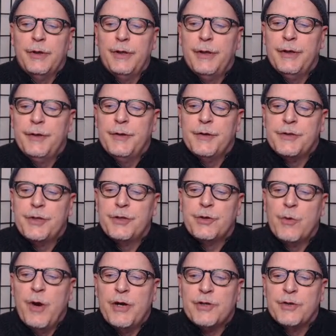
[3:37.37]
And in this
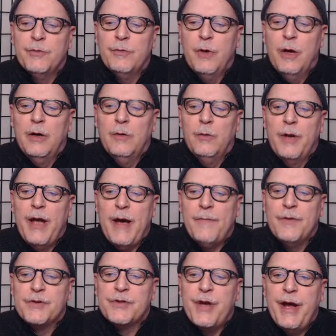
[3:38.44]
situation, we
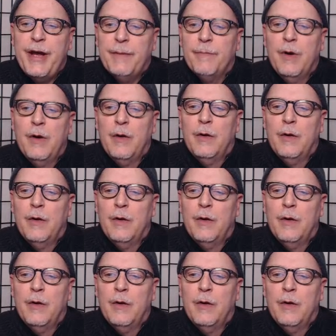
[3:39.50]
have the same.